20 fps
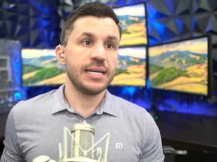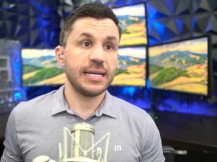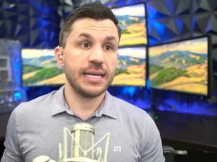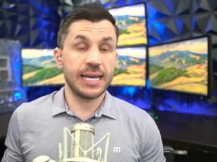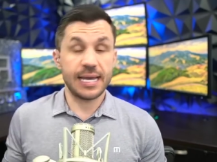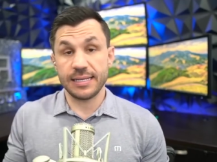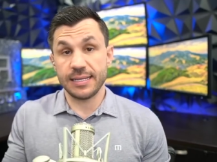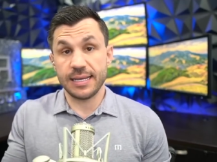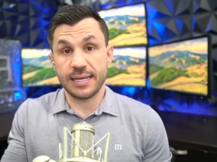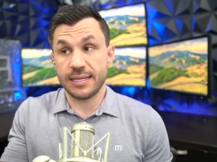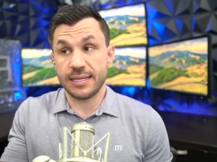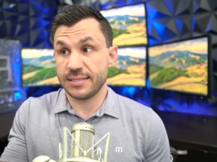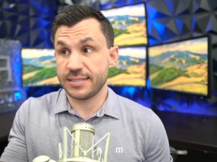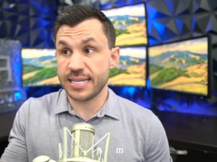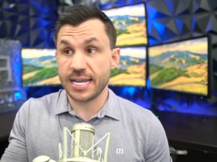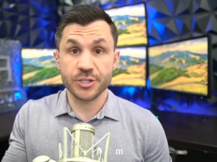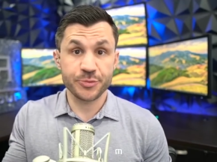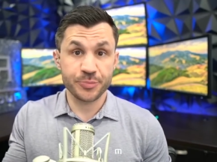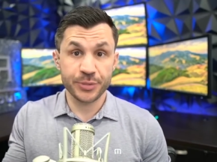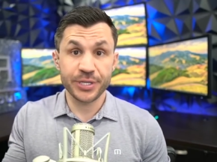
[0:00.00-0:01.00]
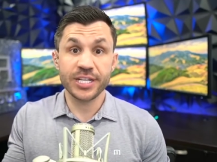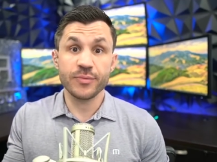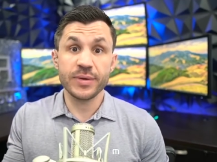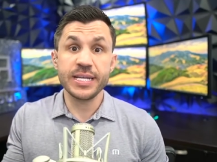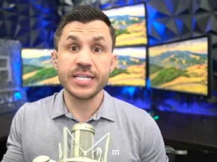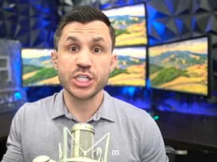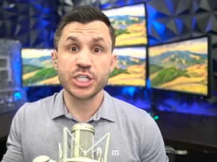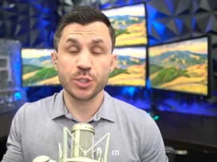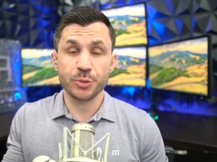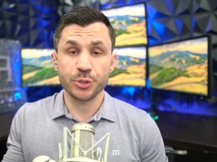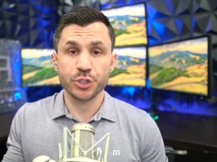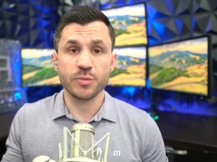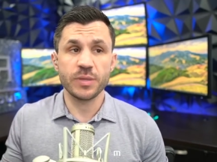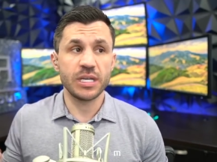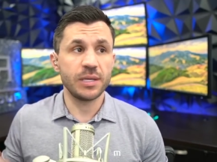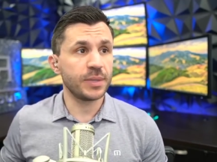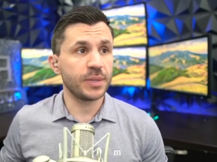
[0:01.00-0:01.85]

And it sounds pretty reasonable to me.